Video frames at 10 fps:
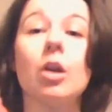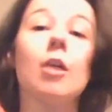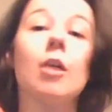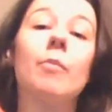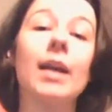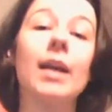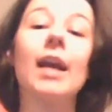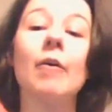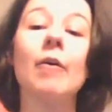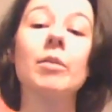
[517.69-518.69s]
by
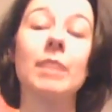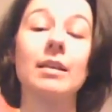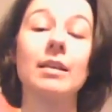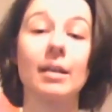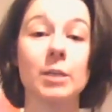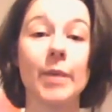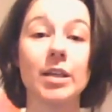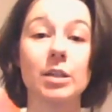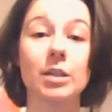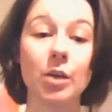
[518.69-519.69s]
allowing me that space to
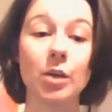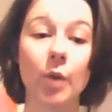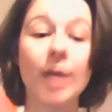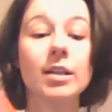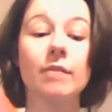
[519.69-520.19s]
be creative.